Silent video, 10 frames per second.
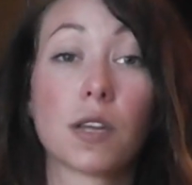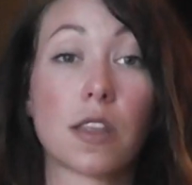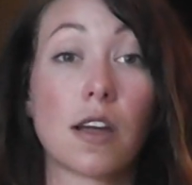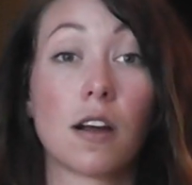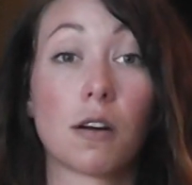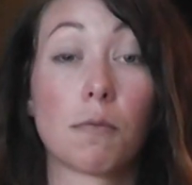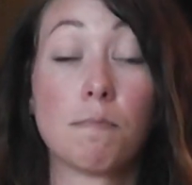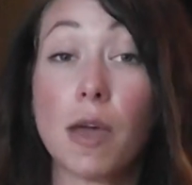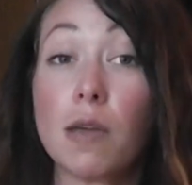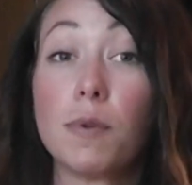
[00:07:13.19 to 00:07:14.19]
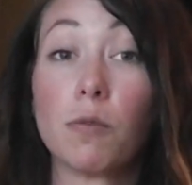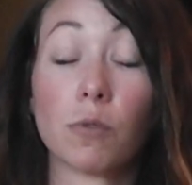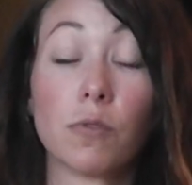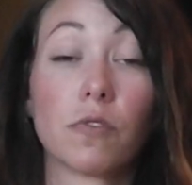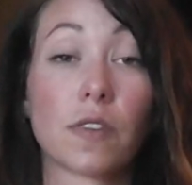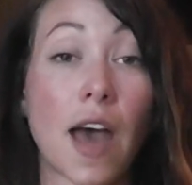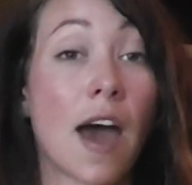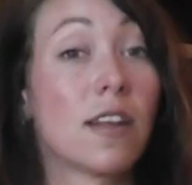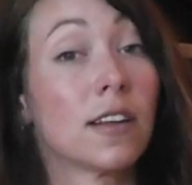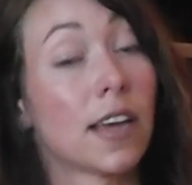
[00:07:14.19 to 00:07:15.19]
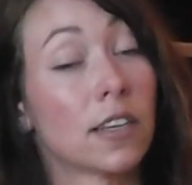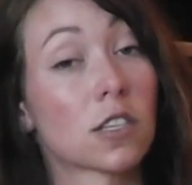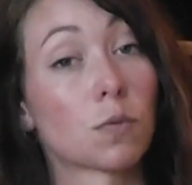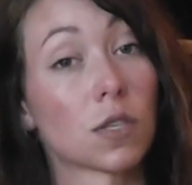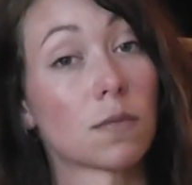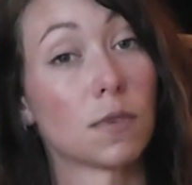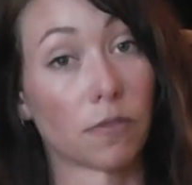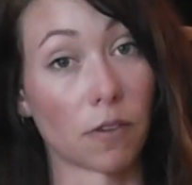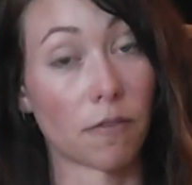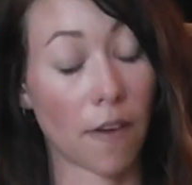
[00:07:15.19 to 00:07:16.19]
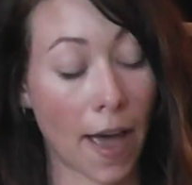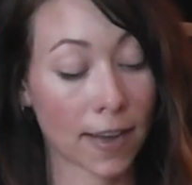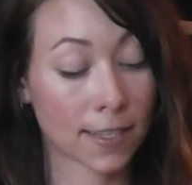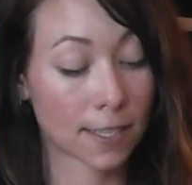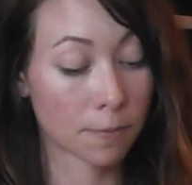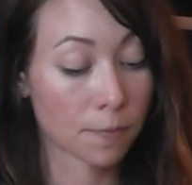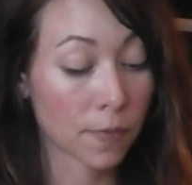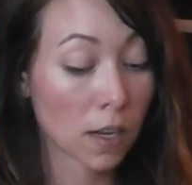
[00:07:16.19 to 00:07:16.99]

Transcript: but there may be room for that in cases with some different facts.